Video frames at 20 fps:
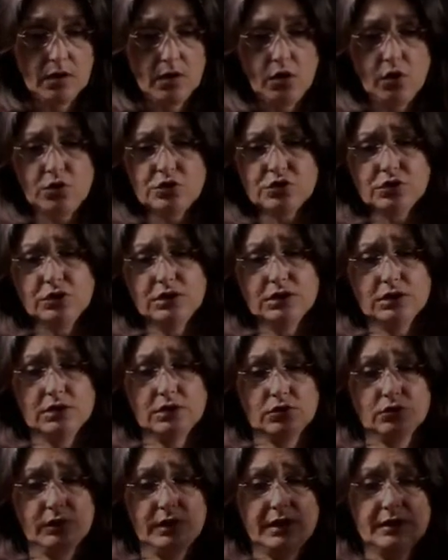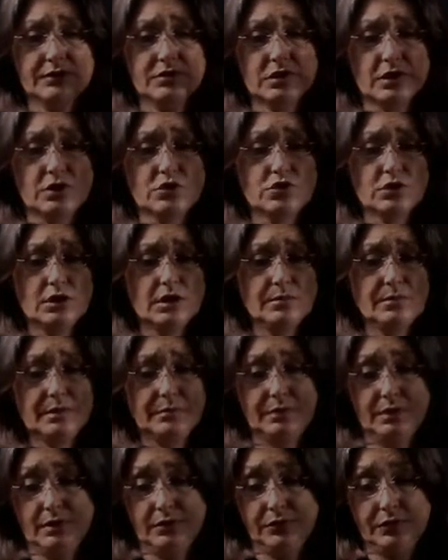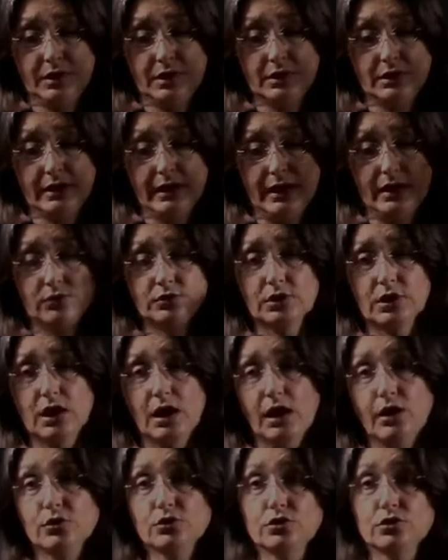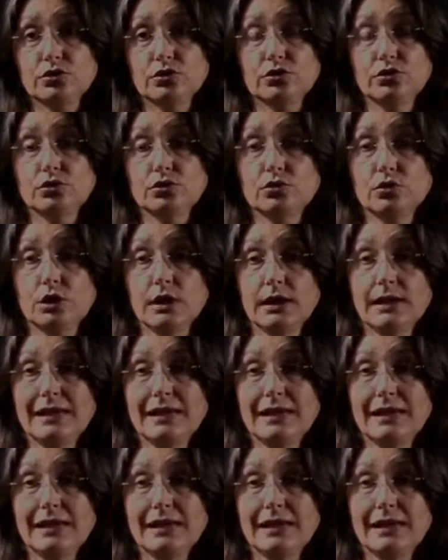Also in the 20th century, people figured out how to